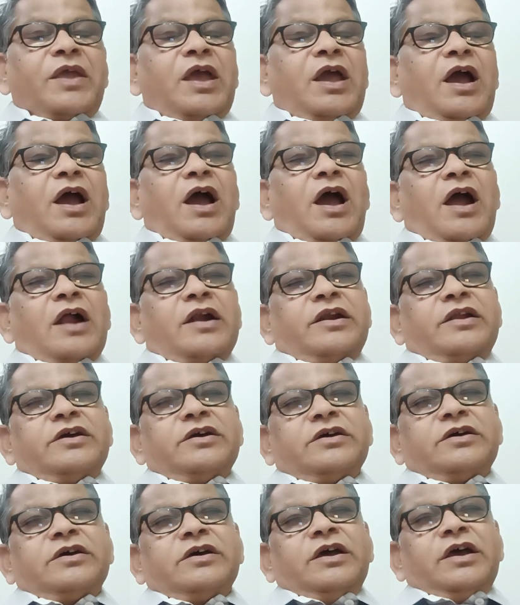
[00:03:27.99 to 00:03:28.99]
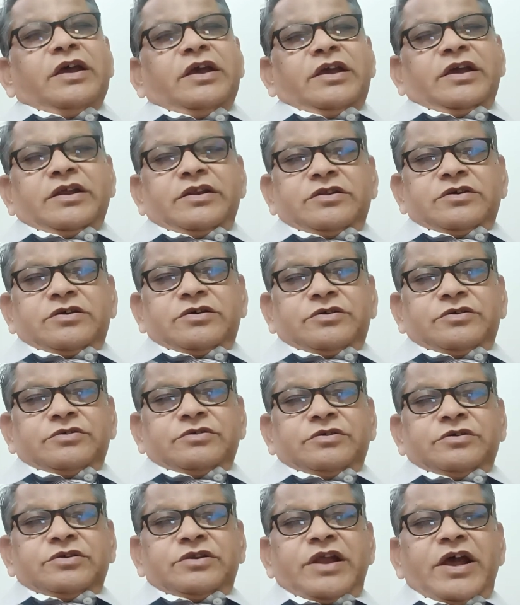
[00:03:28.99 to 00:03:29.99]
and in
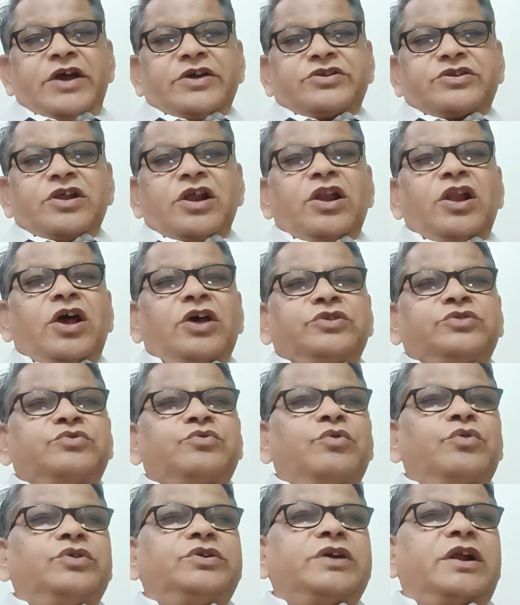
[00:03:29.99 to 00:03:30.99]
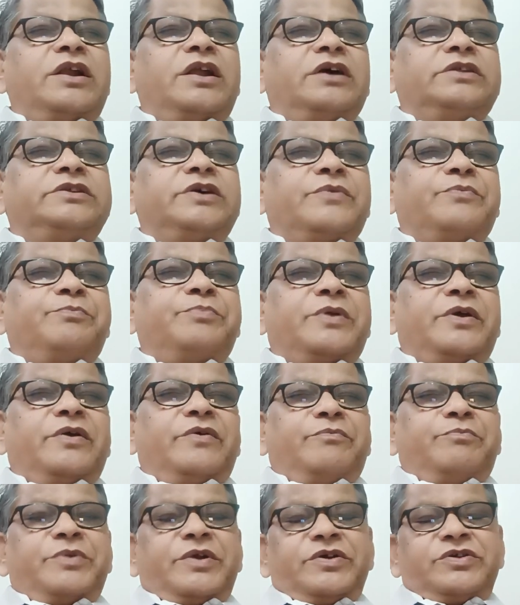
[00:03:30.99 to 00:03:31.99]
national law schools and other
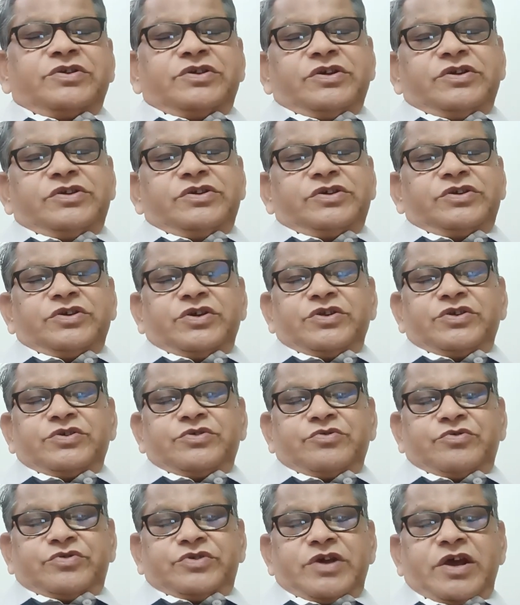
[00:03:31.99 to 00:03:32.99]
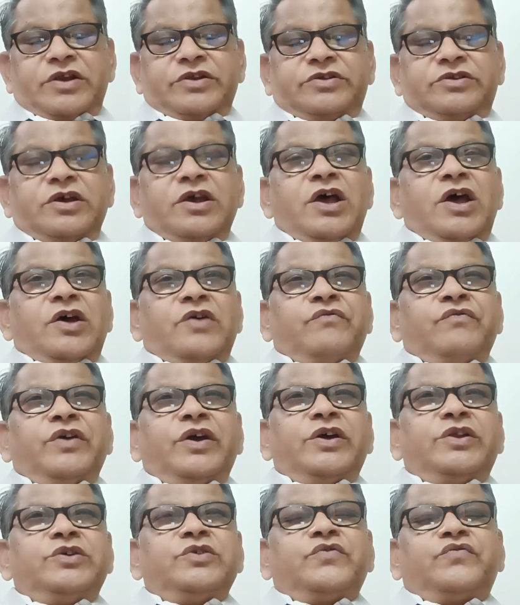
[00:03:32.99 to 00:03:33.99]
prestigious institutions
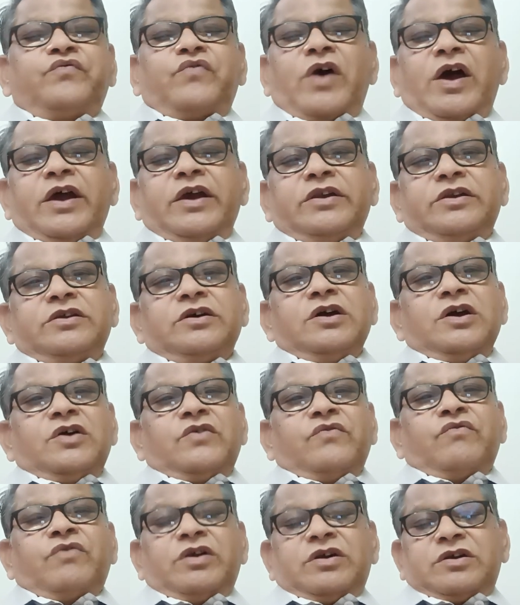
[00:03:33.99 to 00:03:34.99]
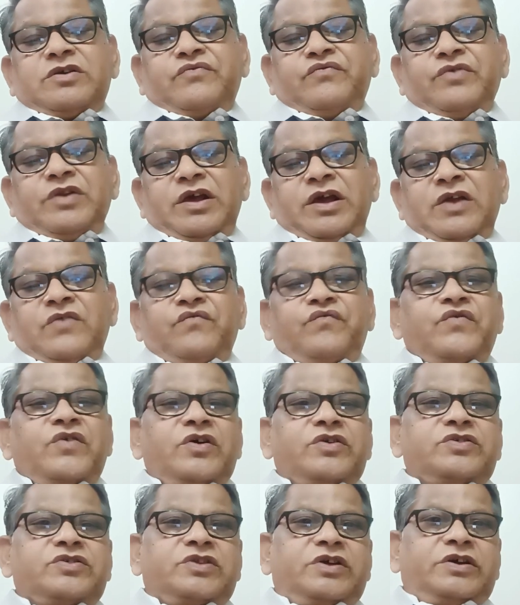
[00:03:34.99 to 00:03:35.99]
where you find wonderful
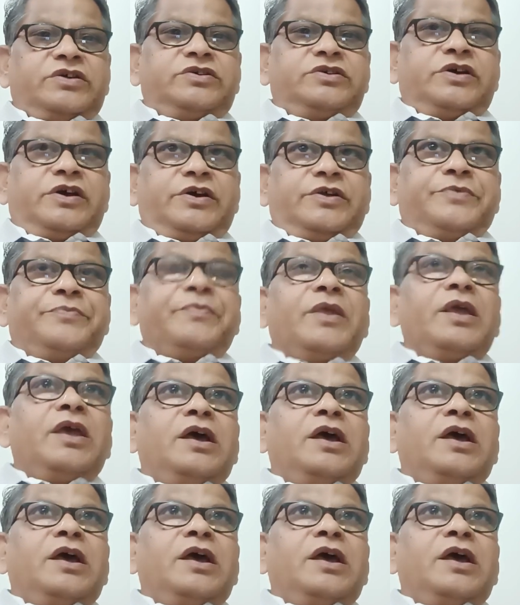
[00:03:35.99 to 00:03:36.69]
infrastructure,